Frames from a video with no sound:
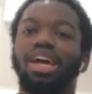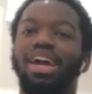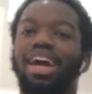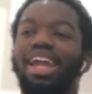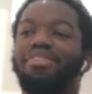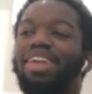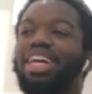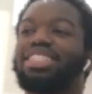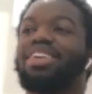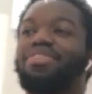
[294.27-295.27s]
And I feel
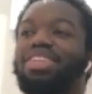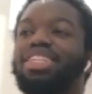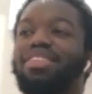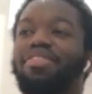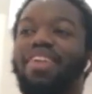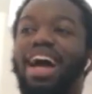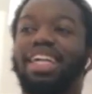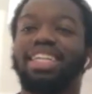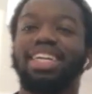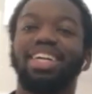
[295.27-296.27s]
like it's something you need to find